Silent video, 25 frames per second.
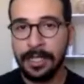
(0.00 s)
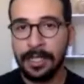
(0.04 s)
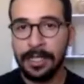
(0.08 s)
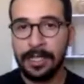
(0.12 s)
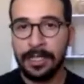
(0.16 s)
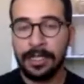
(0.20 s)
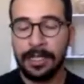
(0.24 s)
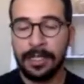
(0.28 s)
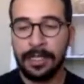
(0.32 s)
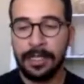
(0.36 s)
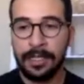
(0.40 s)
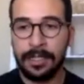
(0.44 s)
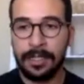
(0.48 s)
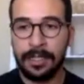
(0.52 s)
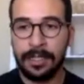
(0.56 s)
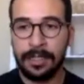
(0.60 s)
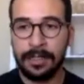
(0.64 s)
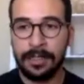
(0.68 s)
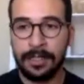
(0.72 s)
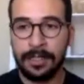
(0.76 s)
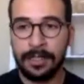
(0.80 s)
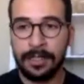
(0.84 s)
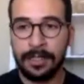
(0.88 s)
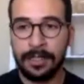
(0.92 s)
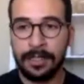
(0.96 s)

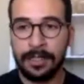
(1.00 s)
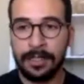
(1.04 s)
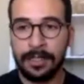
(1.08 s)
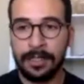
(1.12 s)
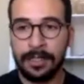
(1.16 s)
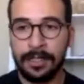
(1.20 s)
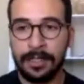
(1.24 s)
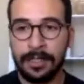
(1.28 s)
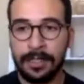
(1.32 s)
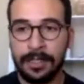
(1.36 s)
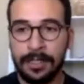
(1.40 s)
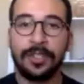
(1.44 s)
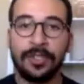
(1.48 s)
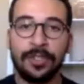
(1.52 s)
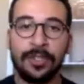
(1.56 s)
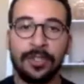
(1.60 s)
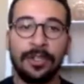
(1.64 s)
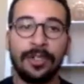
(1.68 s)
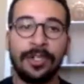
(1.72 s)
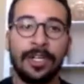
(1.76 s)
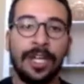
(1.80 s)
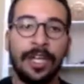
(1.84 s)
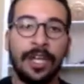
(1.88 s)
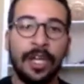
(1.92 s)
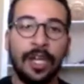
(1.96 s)
the choice. So we
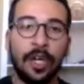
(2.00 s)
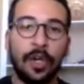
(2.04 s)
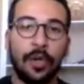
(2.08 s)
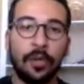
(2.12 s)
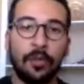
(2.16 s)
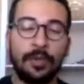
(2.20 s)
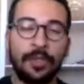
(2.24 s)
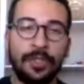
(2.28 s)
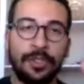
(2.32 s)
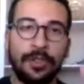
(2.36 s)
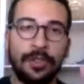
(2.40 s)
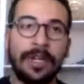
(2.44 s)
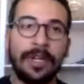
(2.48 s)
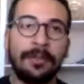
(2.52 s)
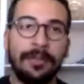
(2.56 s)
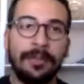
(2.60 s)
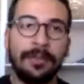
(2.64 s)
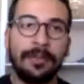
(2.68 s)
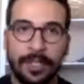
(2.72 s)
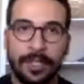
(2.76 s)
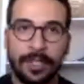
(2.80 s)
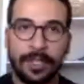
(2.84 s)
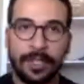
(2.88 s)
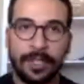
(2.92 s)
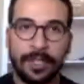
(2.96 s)
took we took
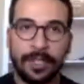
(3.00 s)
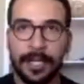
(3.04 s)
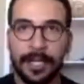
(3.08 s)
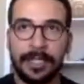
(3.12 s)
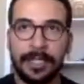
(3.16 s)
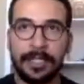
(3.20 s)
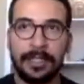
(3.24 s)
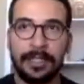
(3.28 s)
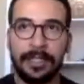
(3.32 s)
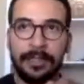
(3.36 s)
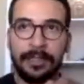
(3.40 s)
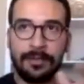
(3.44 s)
Apache Spark.